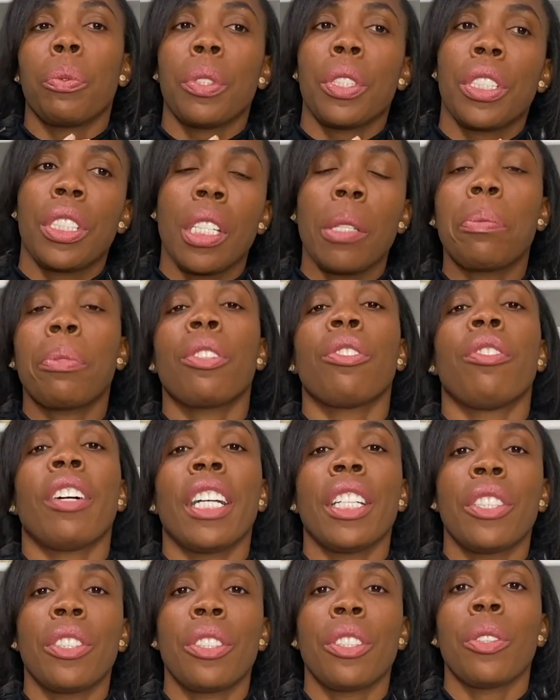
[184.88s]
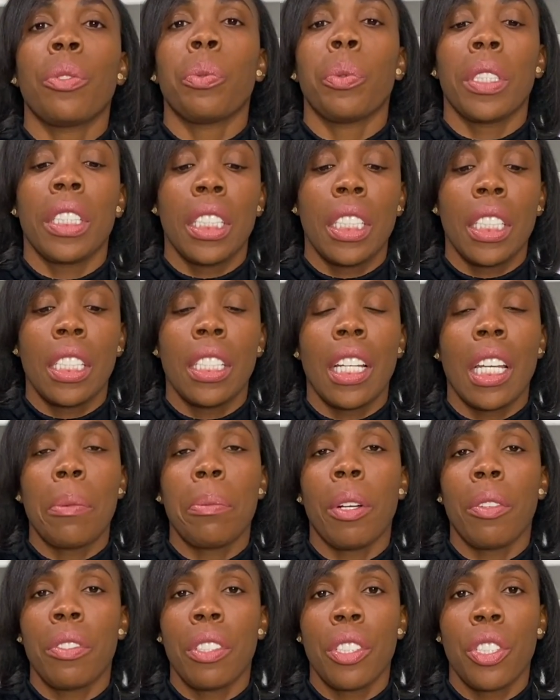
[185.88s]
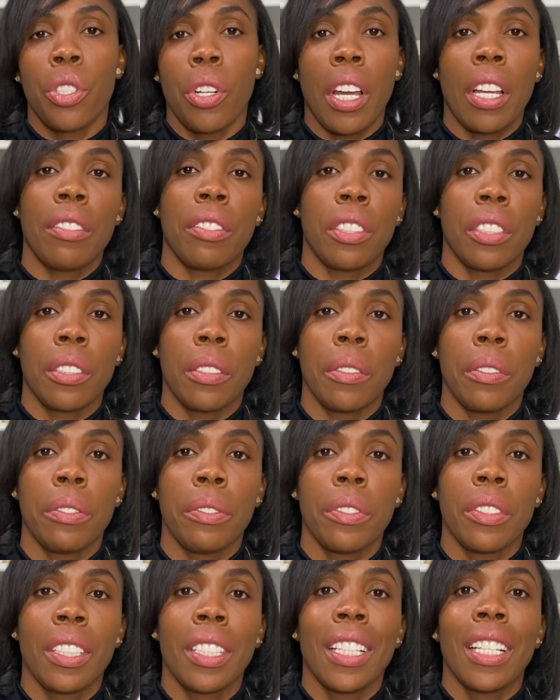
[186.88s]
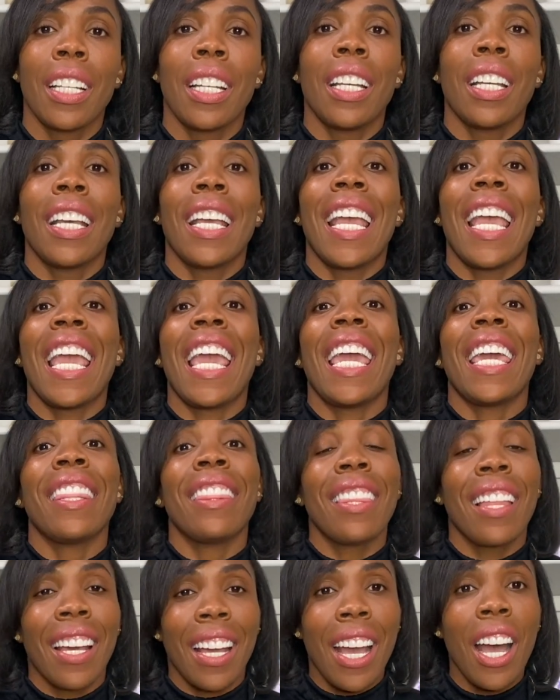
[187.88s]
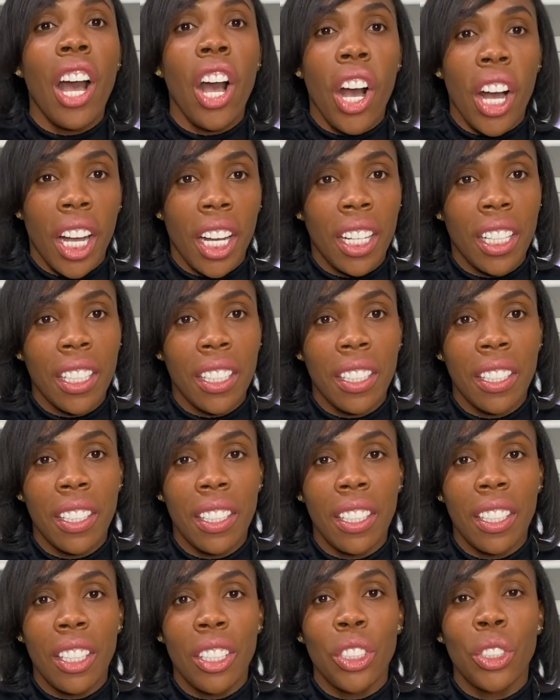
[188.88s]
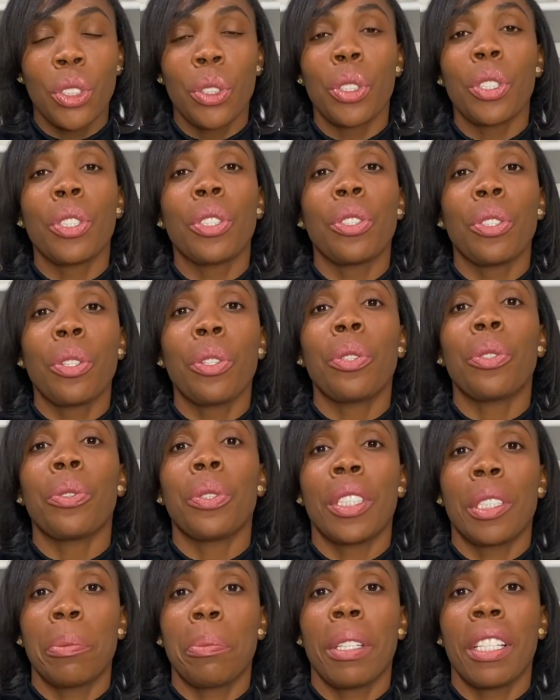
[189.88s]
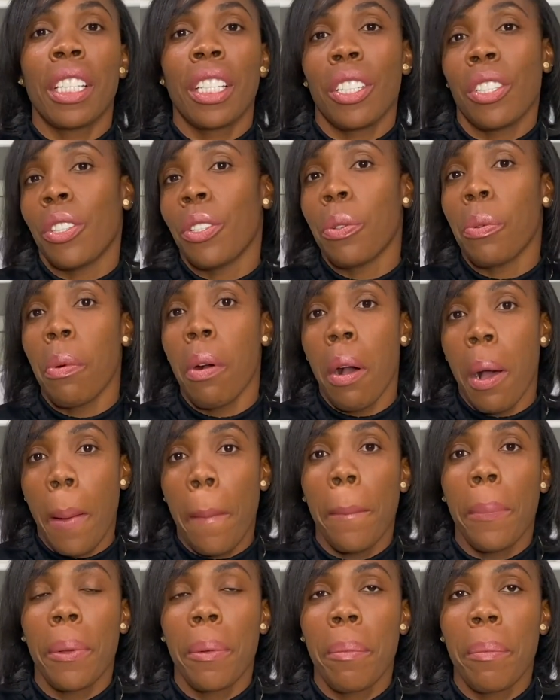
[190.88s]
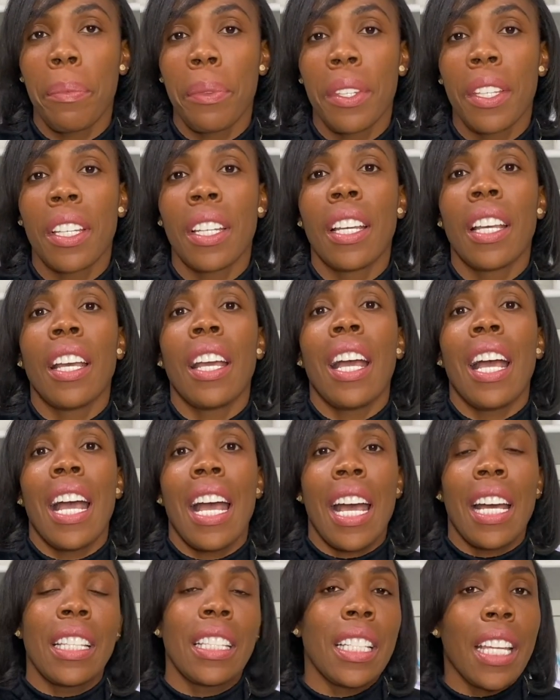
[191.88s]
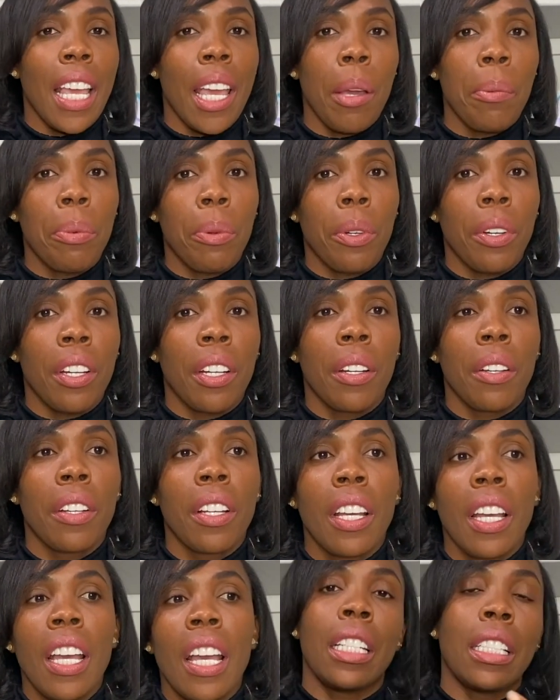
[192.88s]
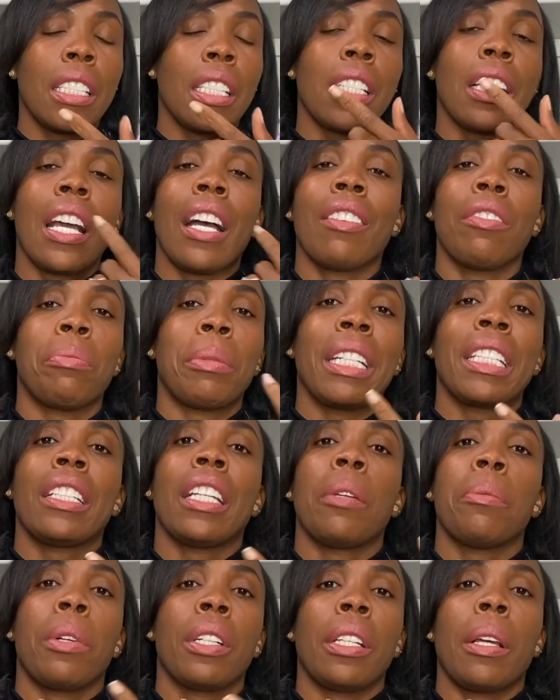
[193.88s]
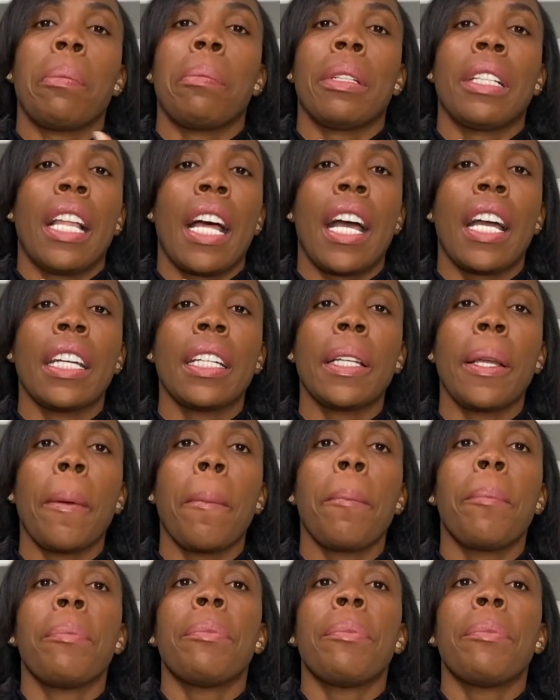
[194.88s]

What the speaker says: she provides you with the name of the driver and the car so you know who is picking you up at the airport. They did have my name on a plaque,